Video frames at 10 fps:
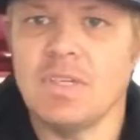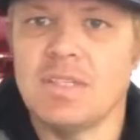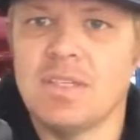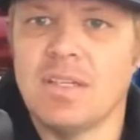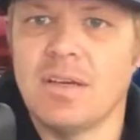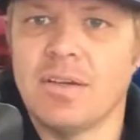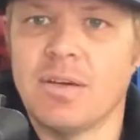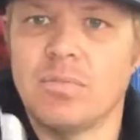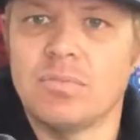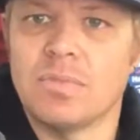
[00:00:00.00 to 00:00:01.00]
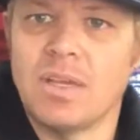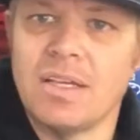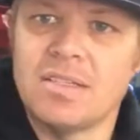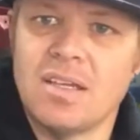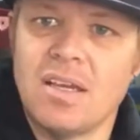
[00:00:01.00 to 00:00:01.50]
See, there we go.
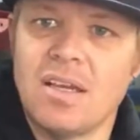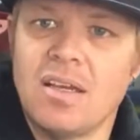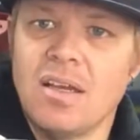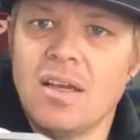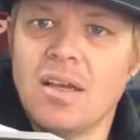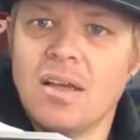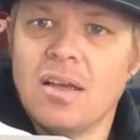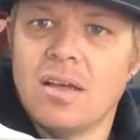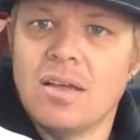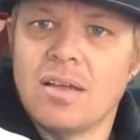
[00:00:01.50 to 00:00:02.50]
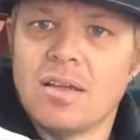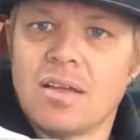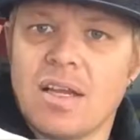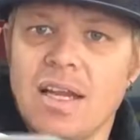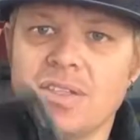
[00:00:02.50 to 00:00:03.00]
Nice uh,
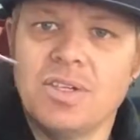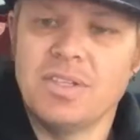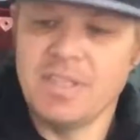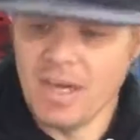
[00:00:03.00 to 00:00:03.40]
connectors